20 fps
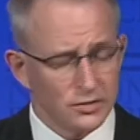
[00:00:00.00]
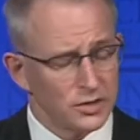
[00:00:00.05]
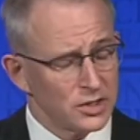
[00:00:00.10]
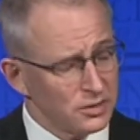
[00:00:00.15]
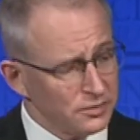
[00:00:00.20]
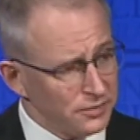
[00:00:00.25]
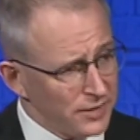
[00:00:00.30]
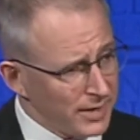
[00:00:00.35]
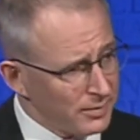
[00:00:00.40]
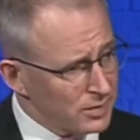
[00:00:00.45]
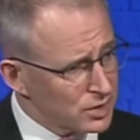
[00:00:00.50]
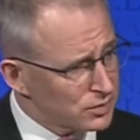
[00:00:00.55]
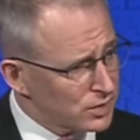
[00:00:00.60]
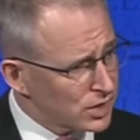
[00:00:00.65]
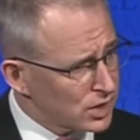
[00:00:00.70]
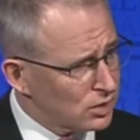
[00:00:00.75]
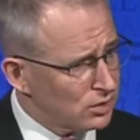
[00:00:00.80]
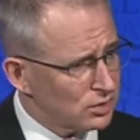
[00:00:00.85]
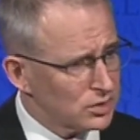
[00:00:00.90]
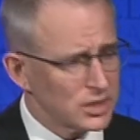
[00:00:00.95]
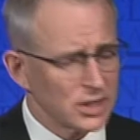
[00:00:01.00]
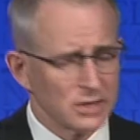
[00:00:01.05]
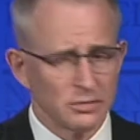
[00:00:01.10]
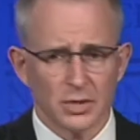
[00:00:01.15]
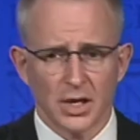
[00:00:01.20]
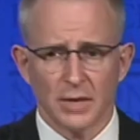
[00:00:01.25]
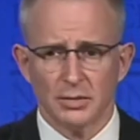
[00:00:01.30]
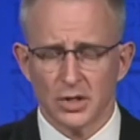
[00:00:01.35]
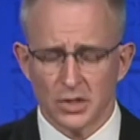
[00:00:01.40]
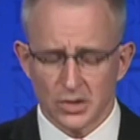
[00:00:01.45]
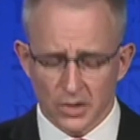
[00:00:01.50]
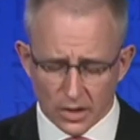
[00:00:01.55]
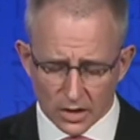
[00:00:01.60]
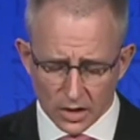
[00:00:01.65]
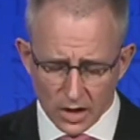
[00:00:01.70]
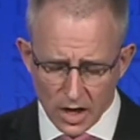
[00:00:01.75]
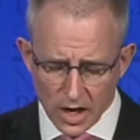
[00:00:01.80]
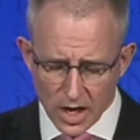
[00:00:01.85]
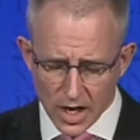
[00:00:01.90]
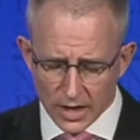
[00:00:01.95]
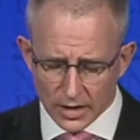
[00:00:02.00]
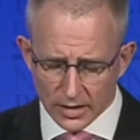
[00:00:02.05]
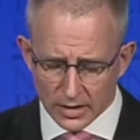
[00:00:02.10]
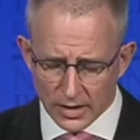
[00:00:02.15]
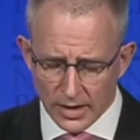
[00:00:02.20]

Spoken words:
defamatory content published online.